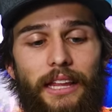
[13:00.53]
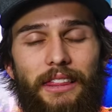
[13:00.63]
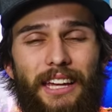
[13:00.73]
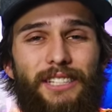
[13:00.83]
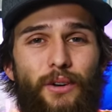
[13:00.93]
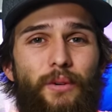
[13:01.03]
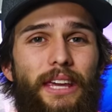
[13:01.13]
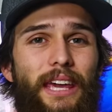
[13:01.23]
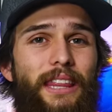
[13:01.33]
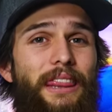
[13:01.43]
and these don't
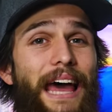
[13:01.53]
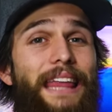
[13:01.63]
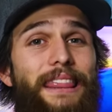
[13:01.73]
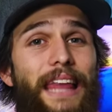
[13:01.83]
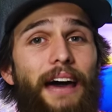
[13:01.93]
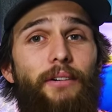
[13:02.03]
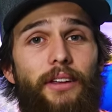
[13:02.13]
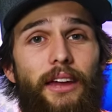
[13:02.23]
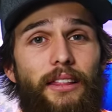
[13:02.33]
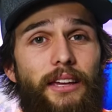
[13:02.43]
get that loud,
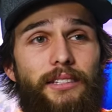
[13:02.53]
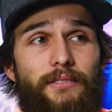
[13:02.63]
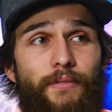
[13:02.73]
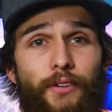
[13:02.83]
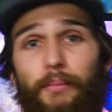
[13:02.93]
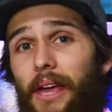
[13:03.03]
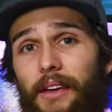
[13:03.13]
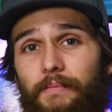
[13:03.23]
at least for me.